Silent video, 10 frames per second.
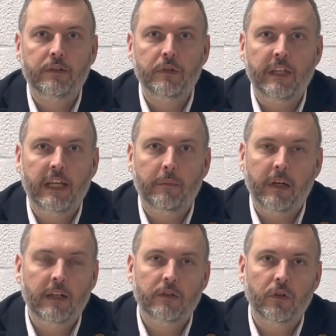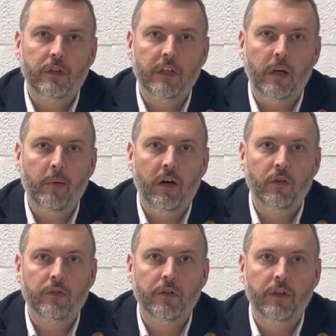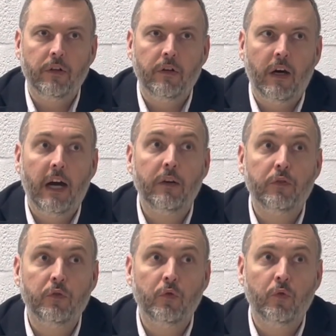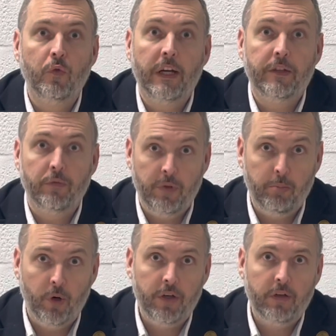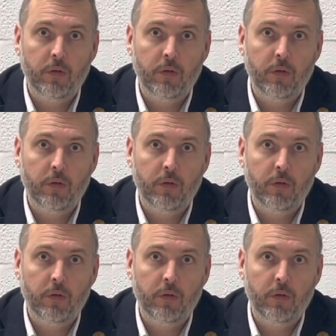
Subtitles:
Today I'm gonna talking about how to write a report,